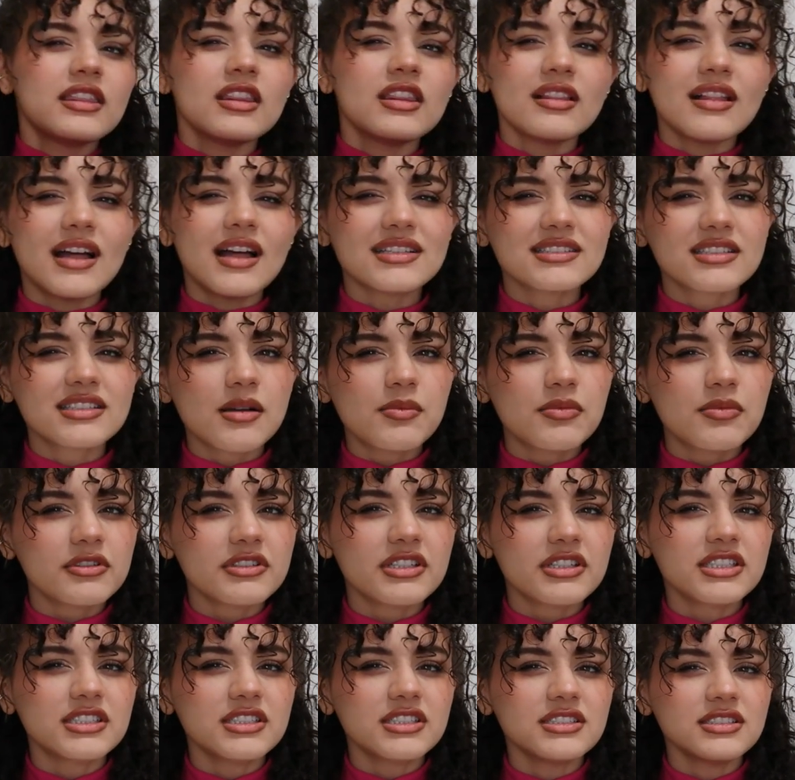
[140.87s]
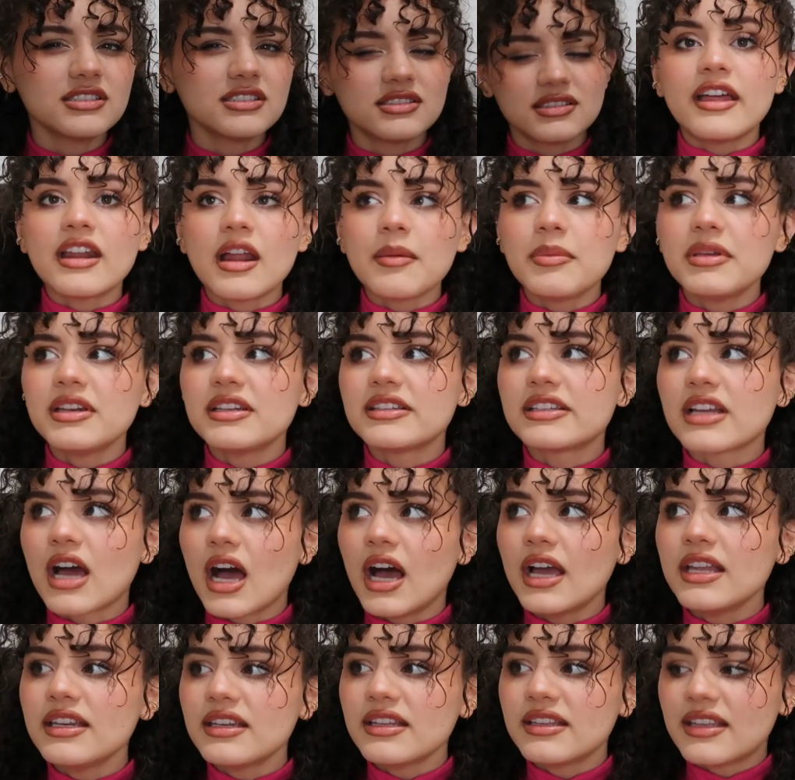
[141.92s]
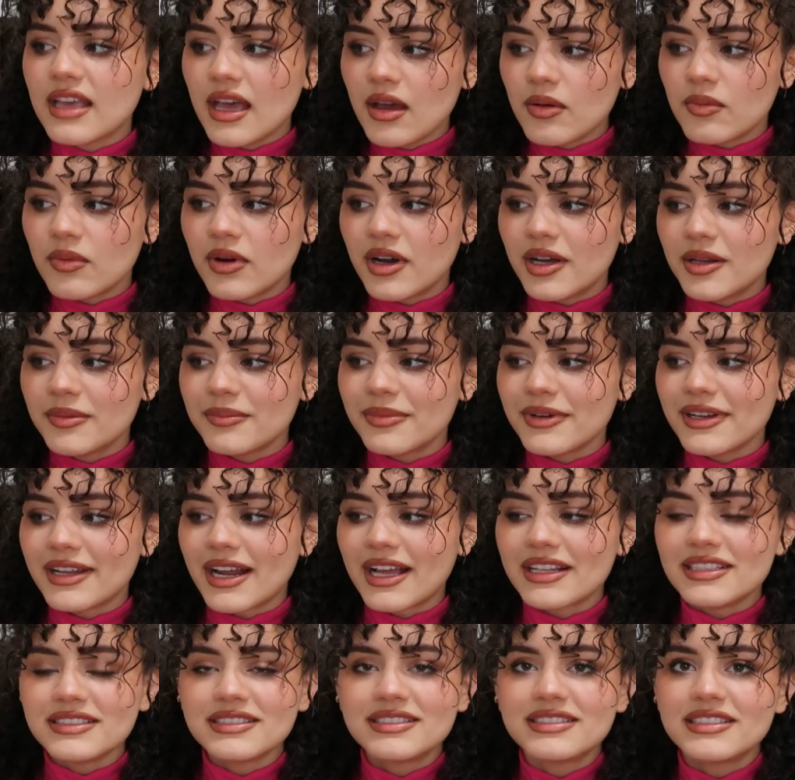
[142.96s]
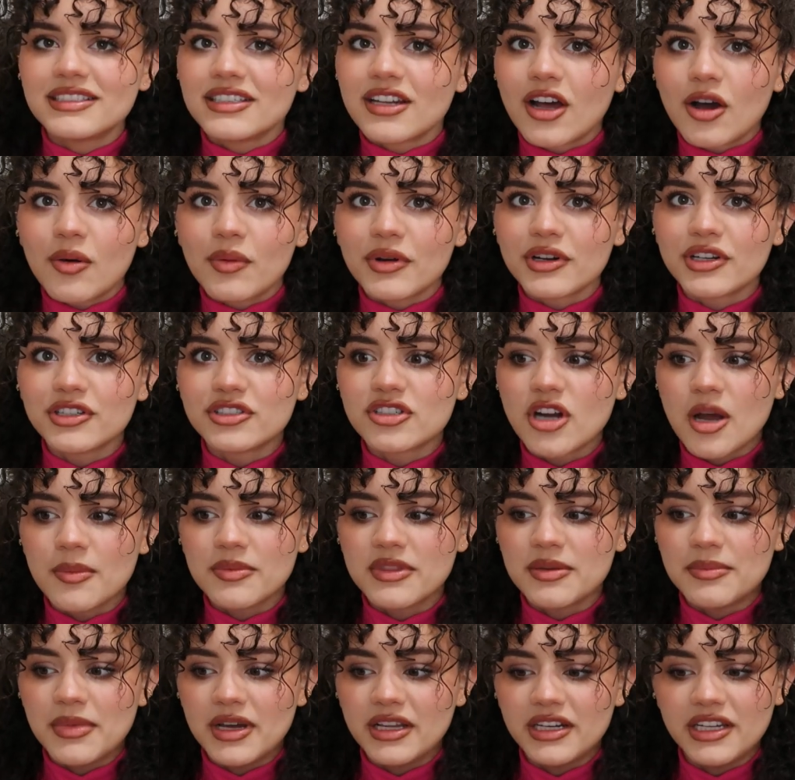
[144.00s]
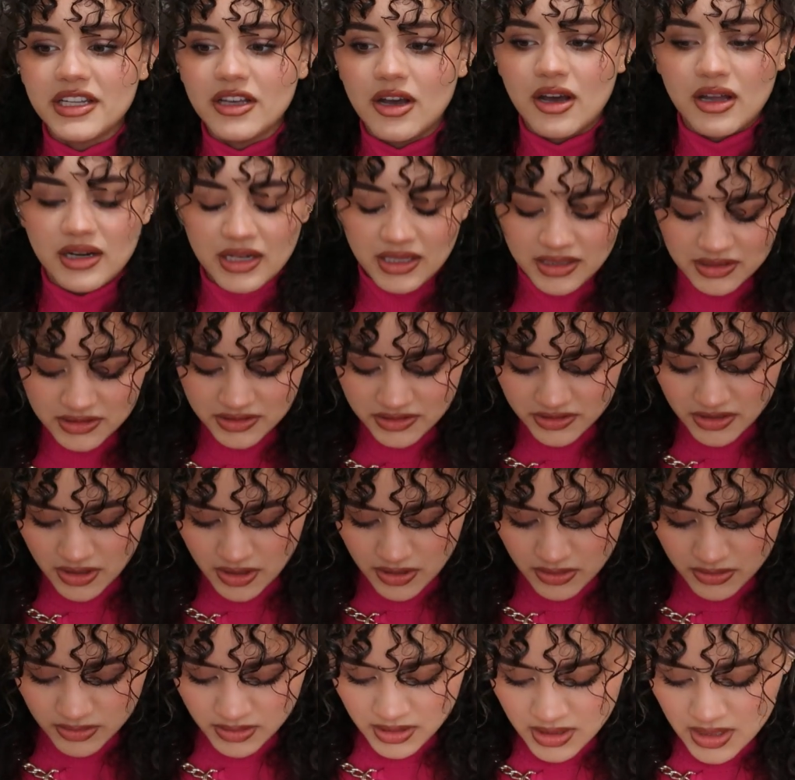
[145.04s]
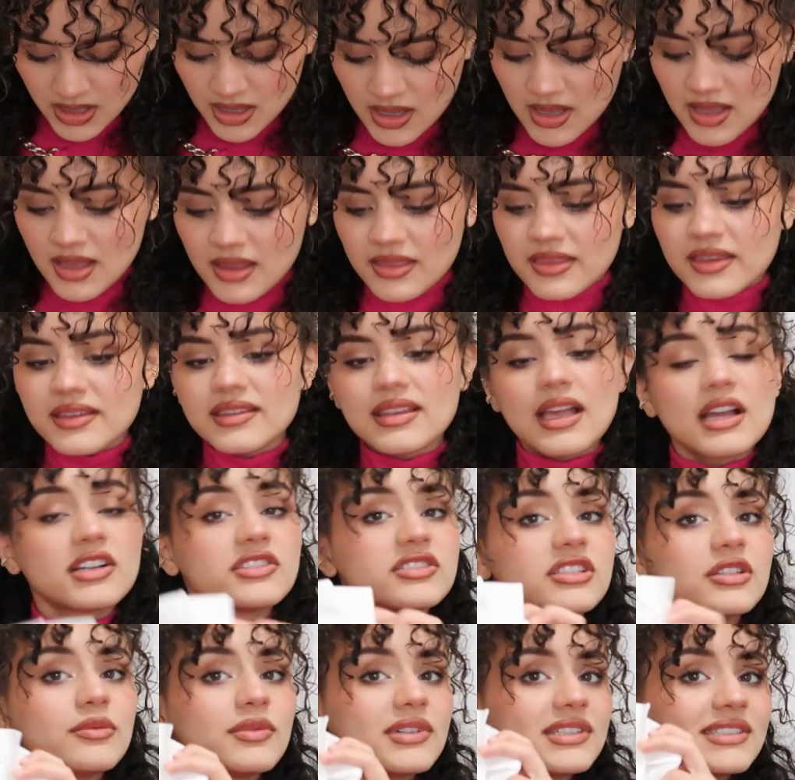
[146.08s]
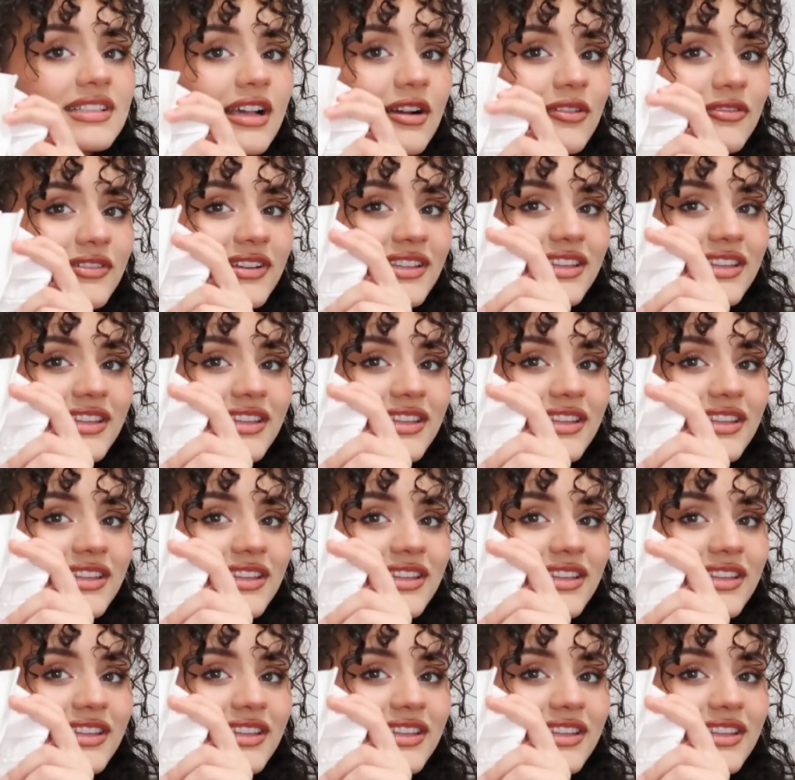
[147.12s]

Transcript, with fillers: in the last couple years. And I've been dying to get one, but I just did not want to drop the money on it. So this actually works out